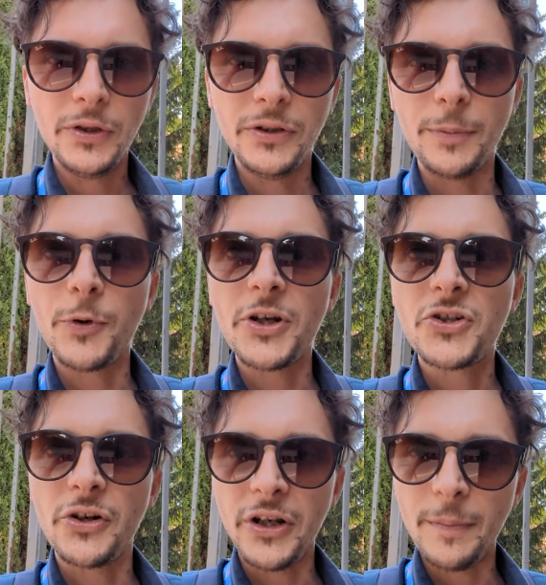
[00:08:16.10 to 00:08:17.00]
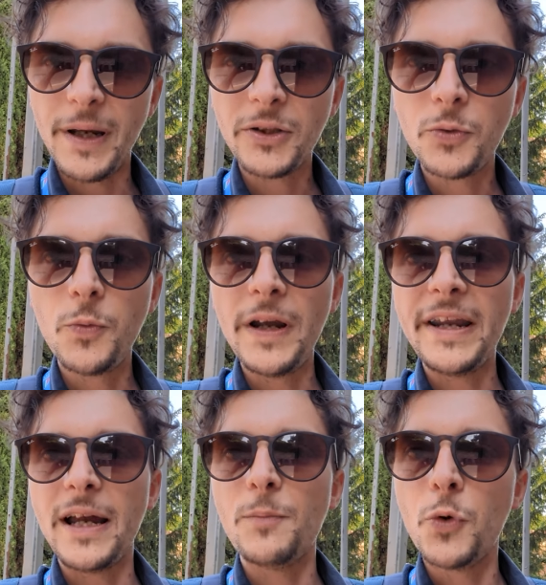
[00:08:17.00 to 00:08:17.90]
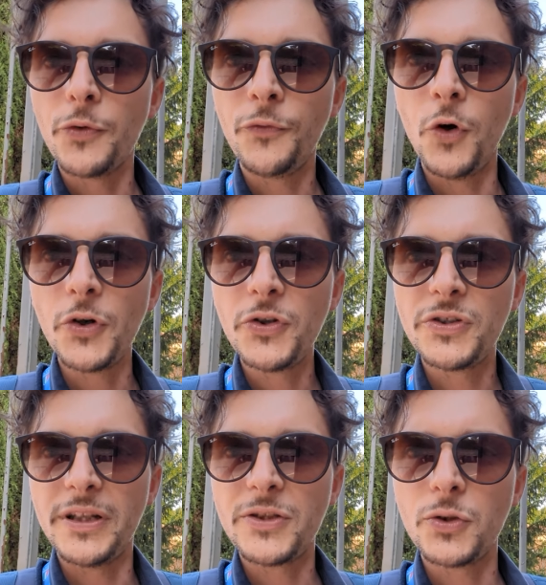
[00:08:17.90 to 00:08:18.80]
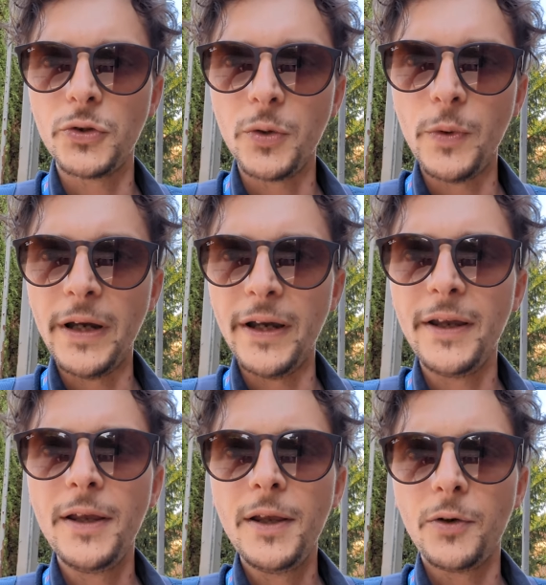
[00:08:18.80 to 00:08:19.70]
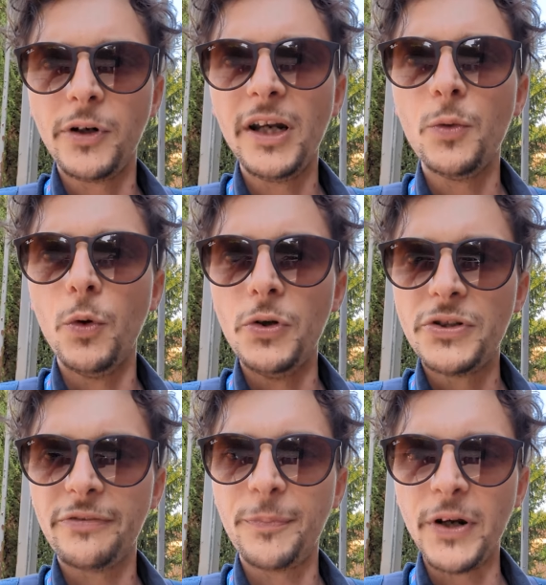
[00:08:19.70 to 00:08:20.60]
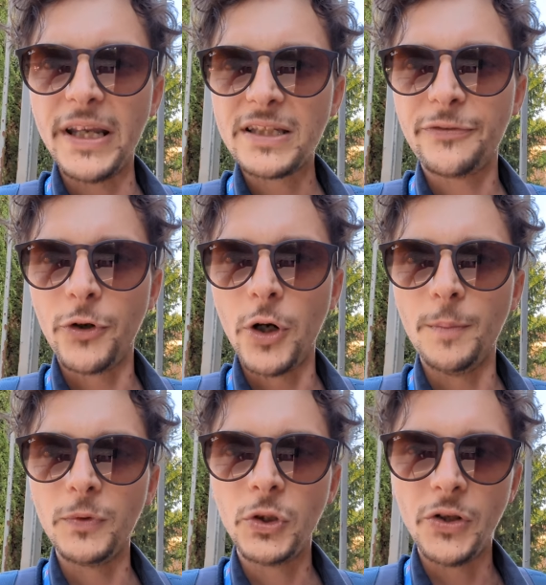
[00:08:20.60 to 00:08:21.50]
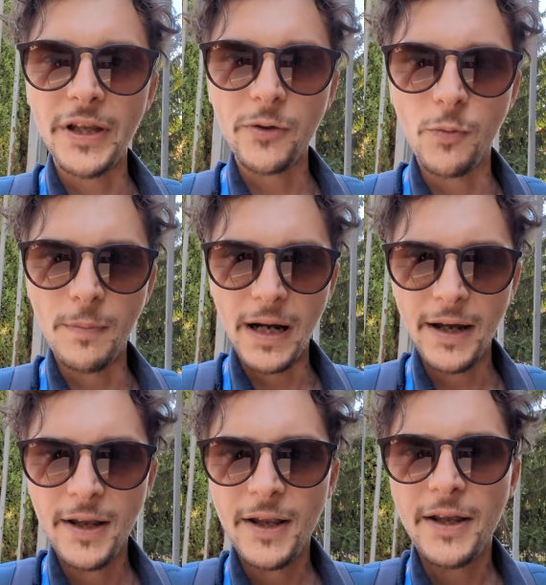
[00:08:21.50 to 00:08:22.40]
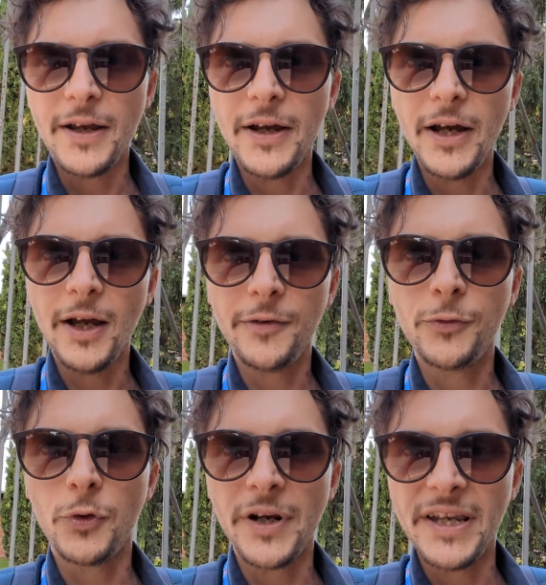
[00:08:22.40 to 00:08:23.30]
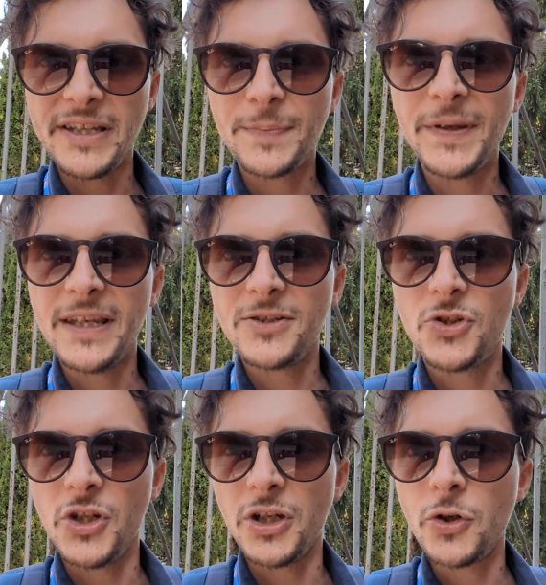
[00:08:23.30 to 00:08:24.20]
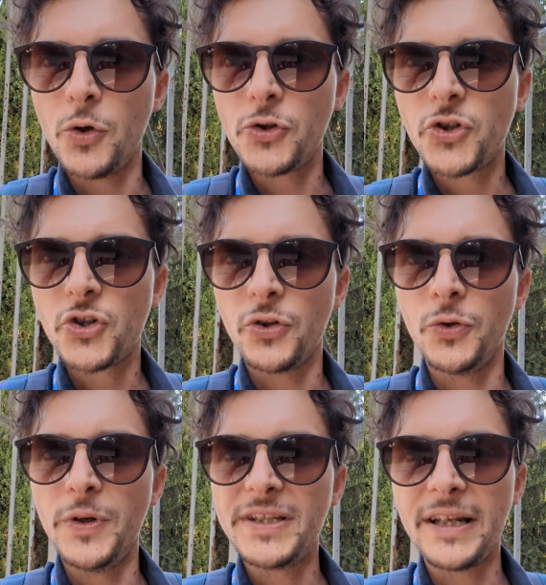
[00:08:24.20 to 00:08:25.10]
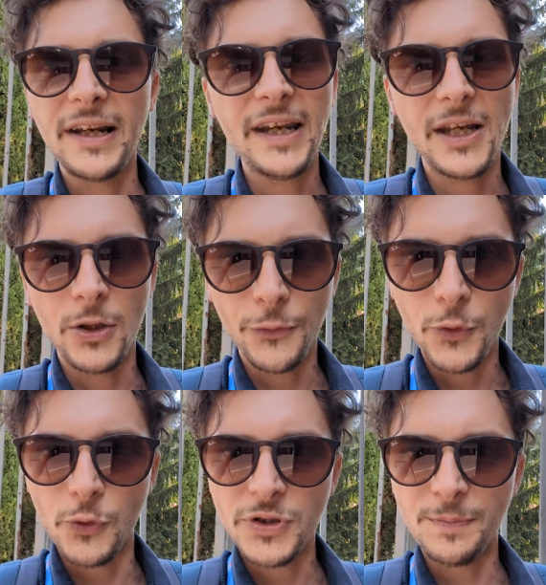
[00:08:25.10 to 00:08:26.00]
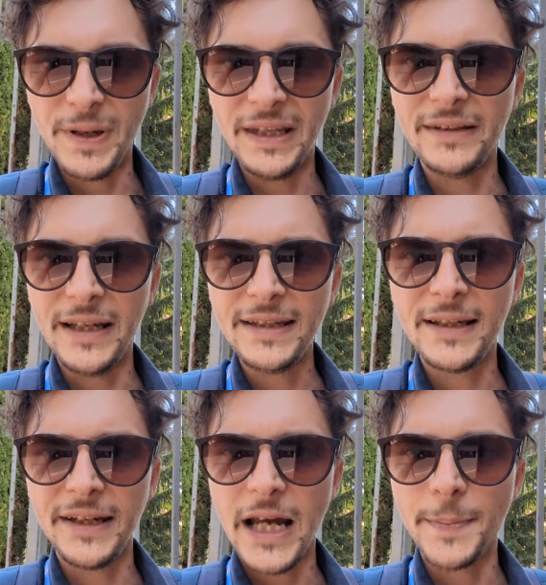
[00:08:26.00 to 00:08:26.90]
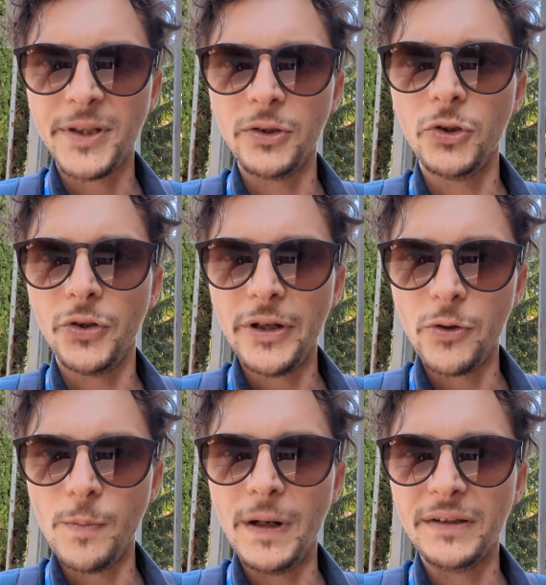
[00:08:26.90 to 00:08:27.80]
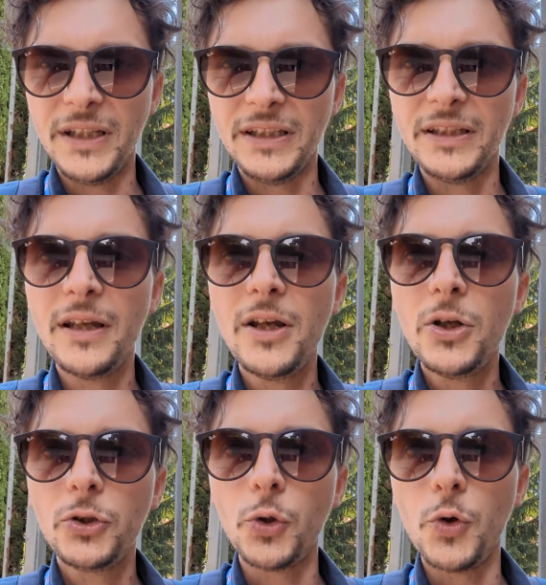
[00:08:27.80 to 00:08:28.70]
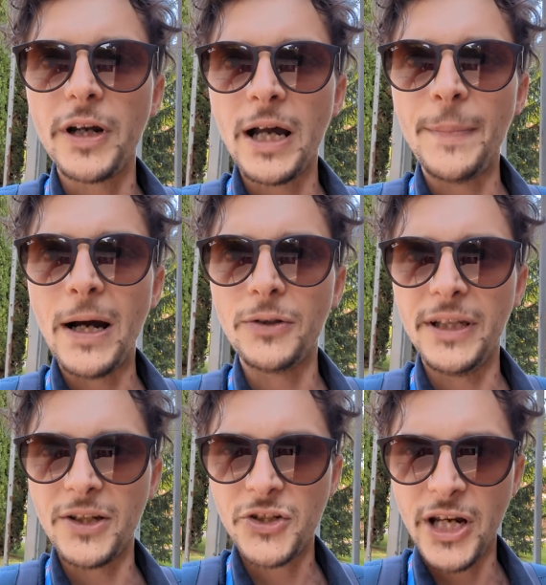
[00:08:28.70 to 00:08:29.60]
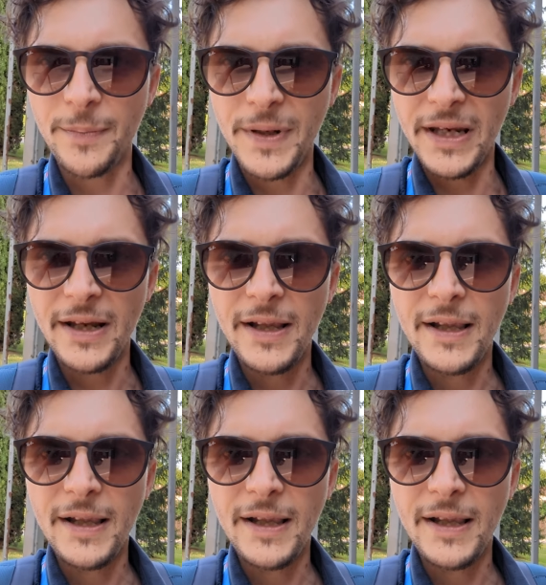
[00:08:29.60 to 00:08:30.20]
the pressure in a better way. I'm more focused. And so there were really words of praise from Donnarumma for his PSG coach Luis Enrique. And of course, being the Italy captain, Donnarumma did talk about the Acerbi